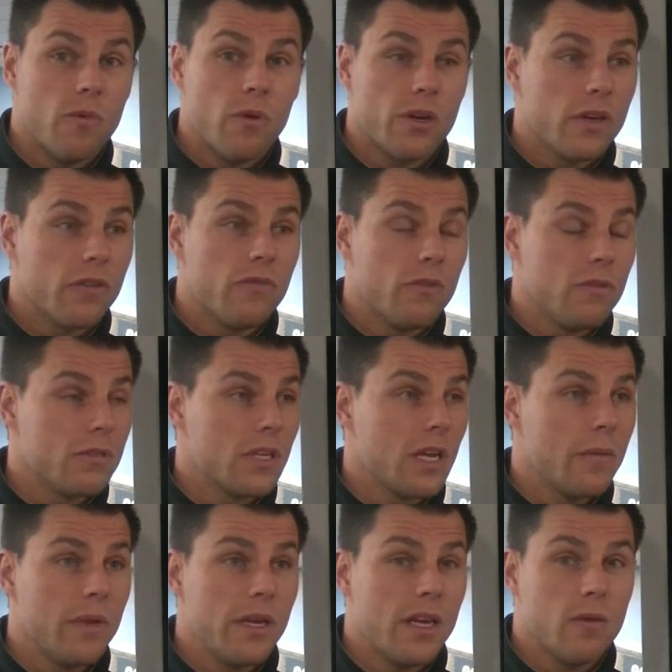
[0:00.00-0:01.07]
working
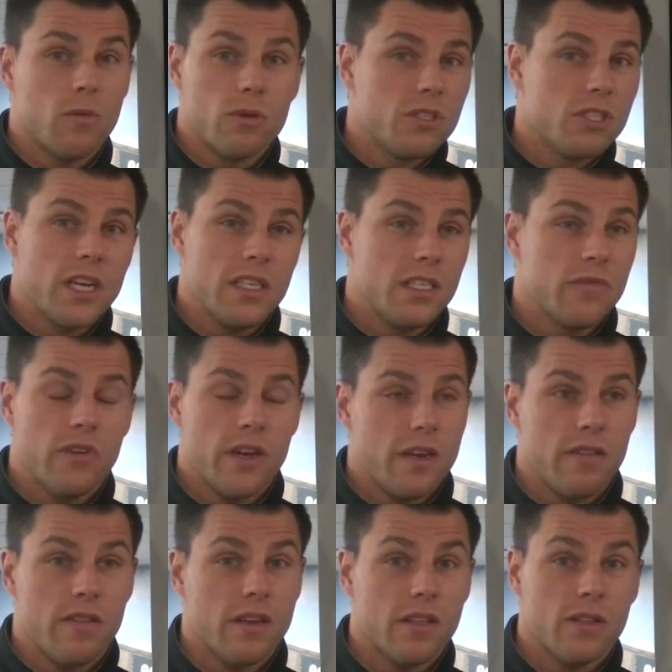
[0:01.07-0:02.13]
full-time here. Wouldn't change it for
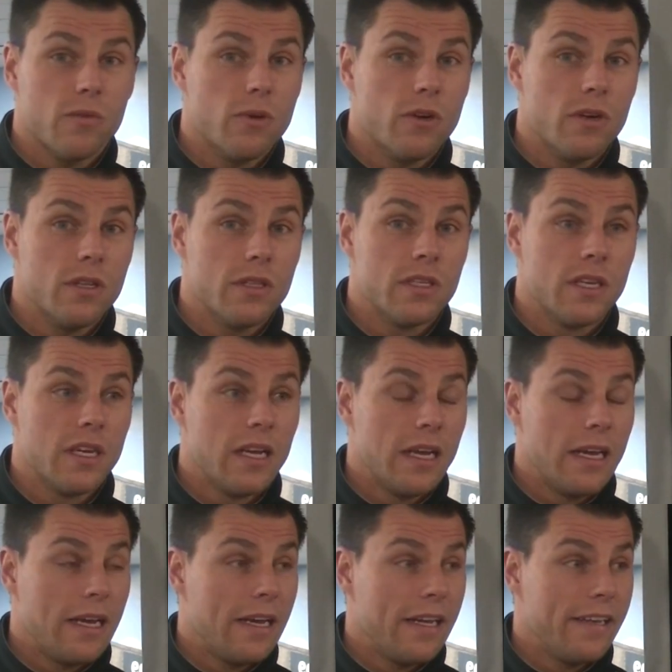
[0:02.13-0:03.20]
anything in the world.
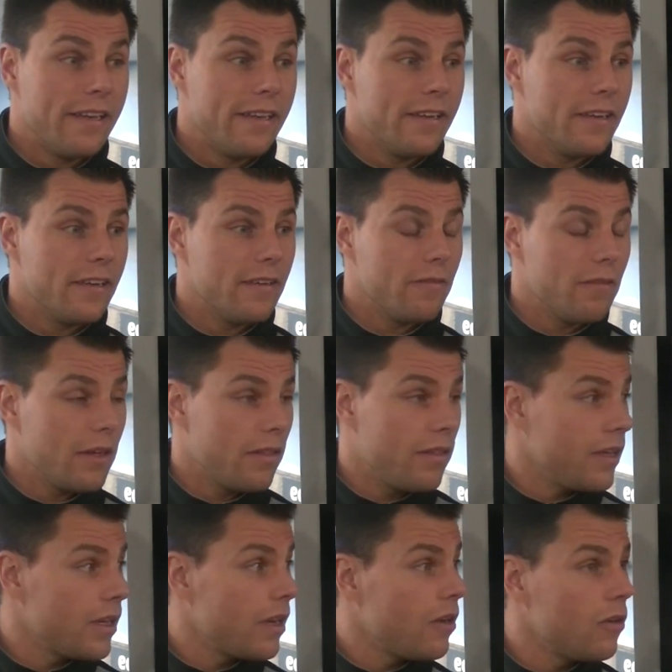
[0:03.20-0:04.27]
And I
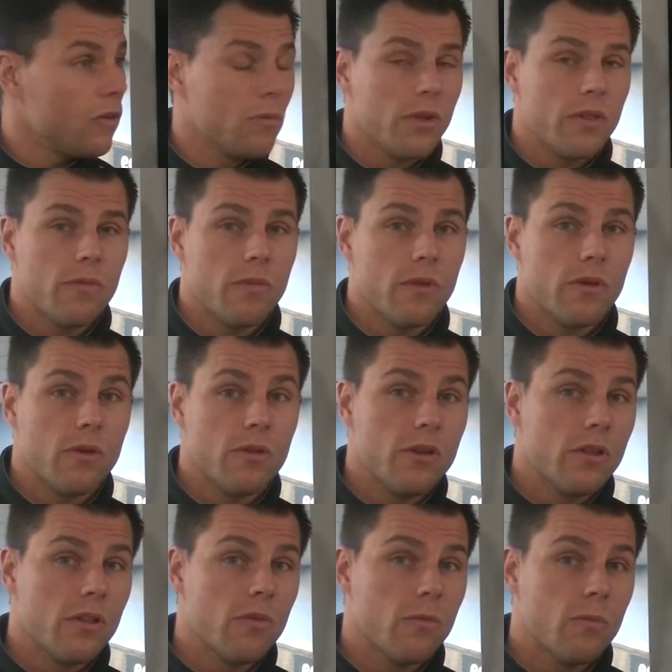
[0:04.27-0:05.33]
think along with all
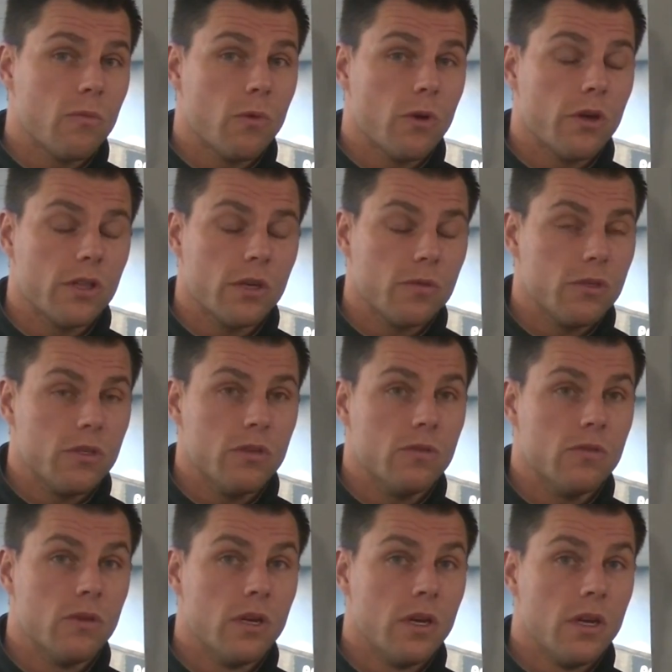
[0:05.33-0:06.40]
the other work that we
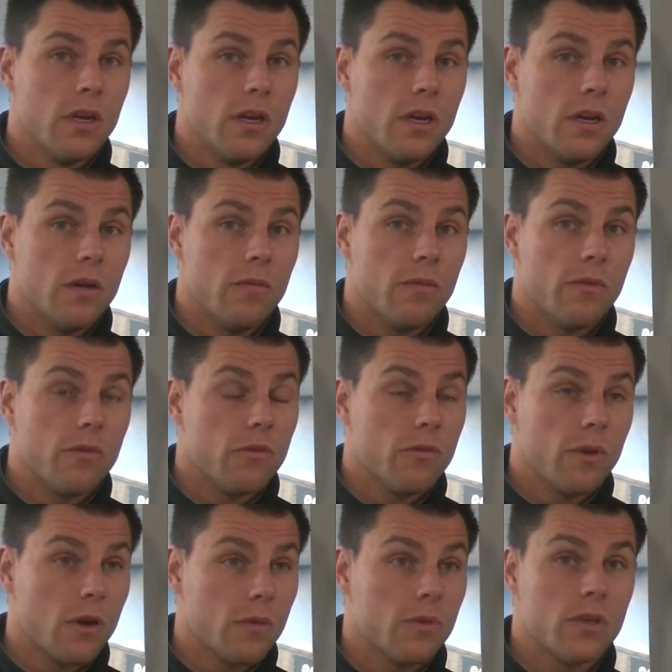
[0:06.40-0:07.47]
do through
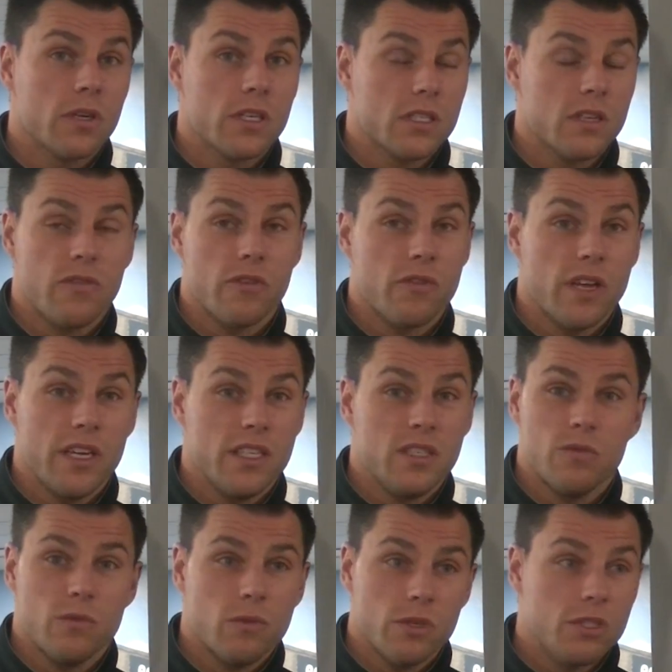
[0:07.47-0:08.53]
Club Doncaster
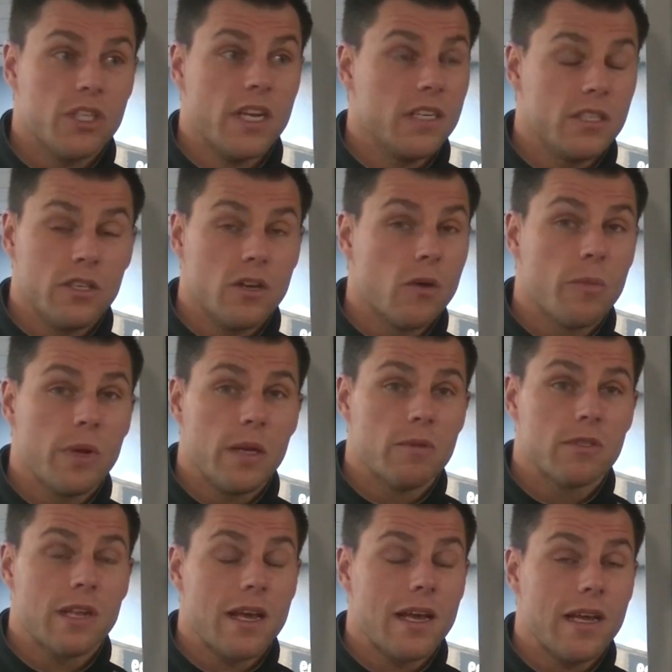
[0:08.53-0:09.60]
Foundation, we're changing young
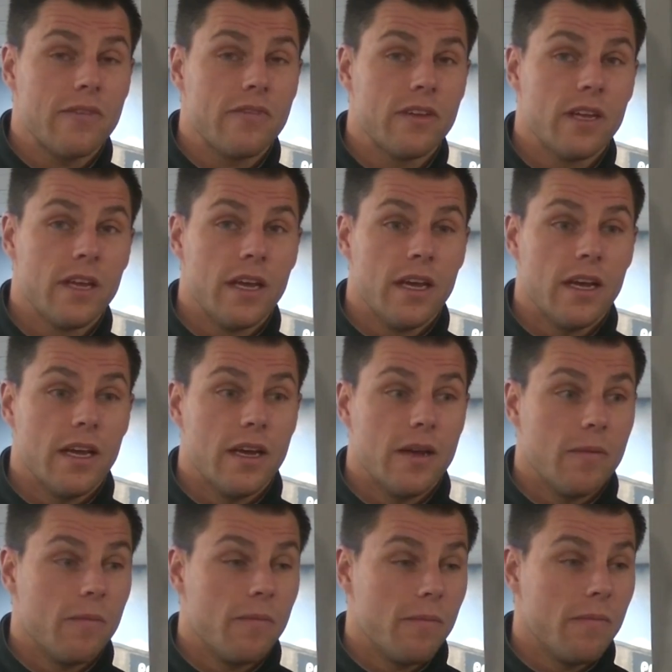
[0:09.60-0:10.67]
people's lives.
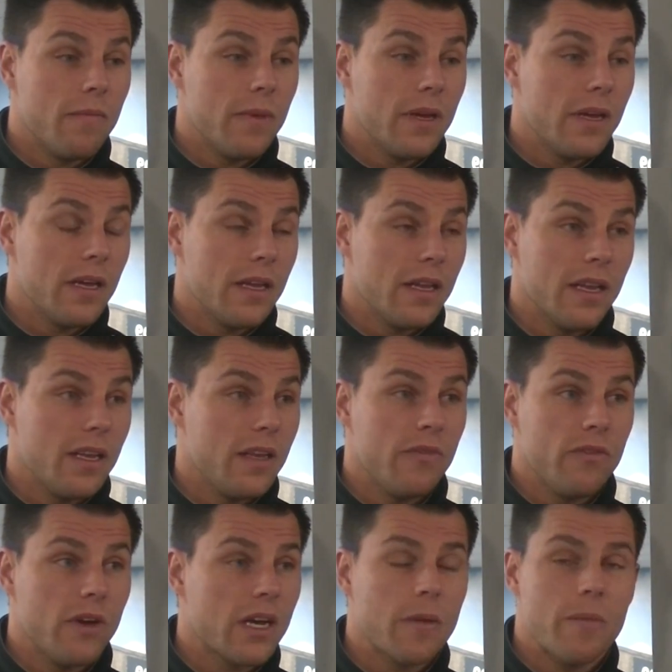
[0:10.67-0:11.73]
And
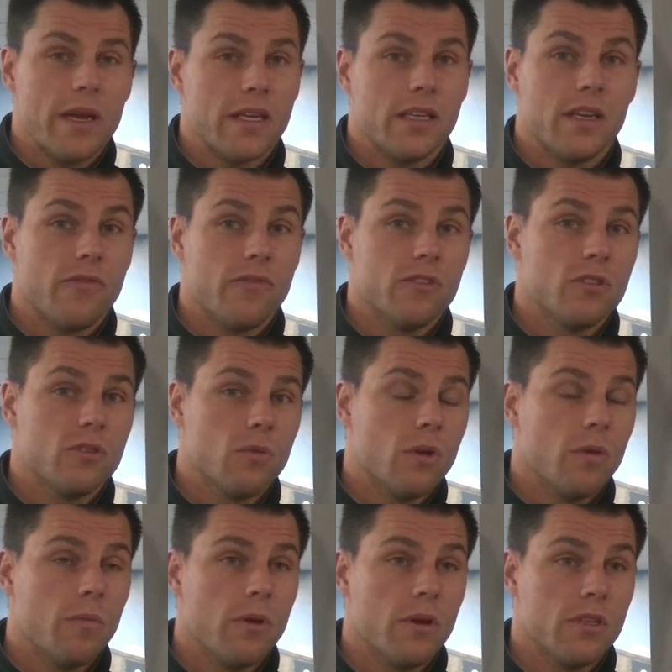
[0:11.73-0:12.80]
if I can make a difference to
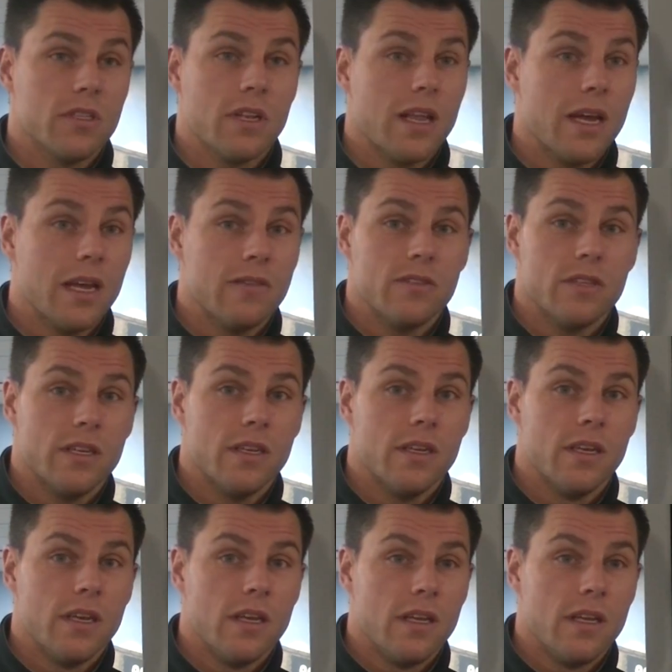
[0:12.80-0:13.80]
one person's lives, then